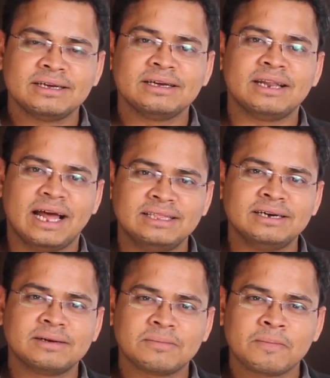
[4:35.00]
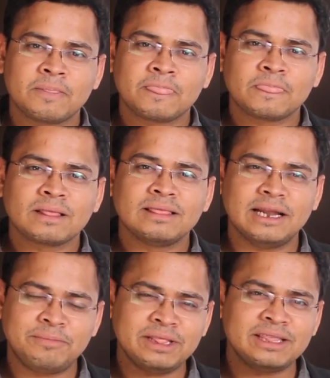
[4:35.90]
Rather,
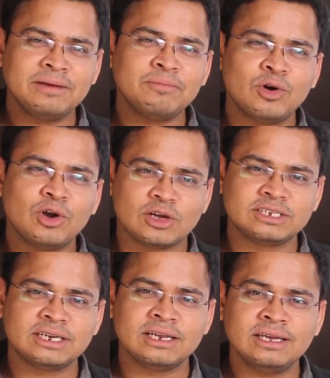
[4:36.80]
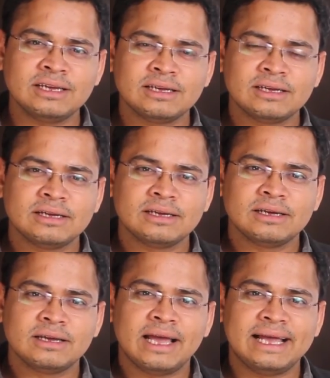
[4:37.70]
let me think more logically
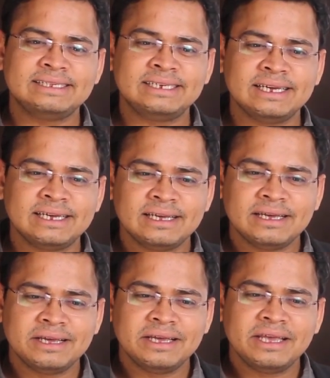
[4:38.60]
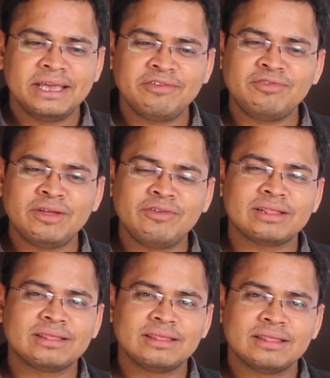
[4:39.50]
and say, if there
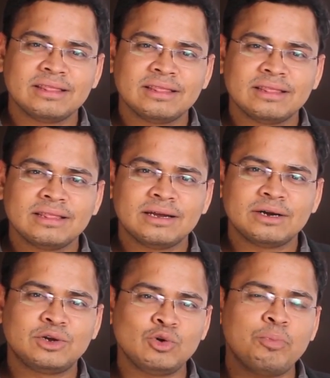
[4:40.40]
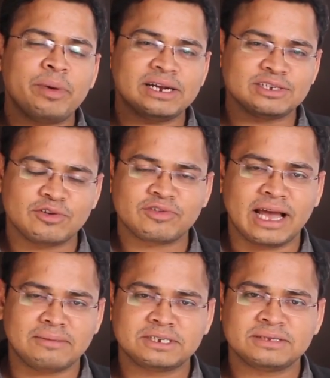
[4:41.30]
were two pairs of
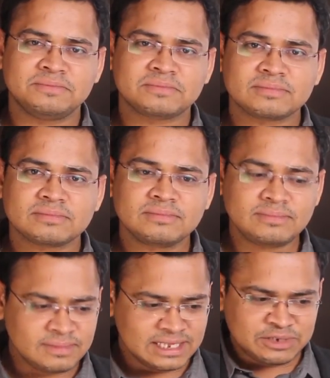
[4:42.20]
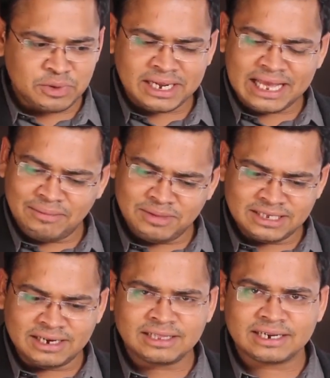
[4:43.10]
caps, there's one cap, there's
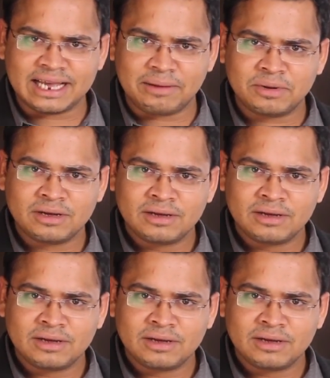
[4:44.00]
another cap.